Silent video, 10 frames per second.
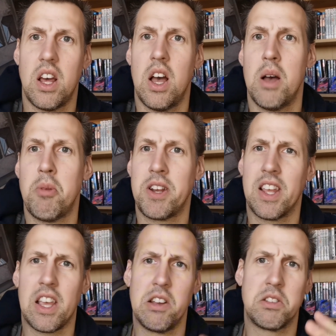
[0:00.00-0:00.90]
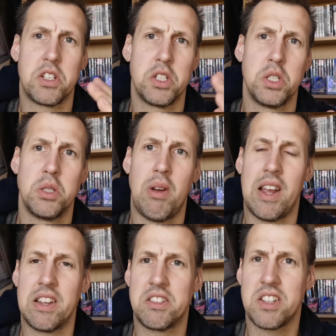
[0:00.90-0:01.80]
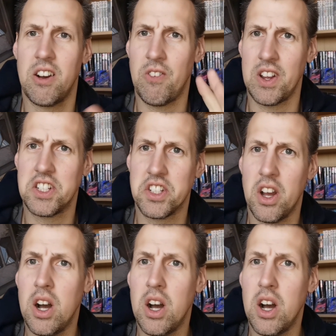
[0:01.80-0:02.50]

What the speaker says: I did go to a Salvation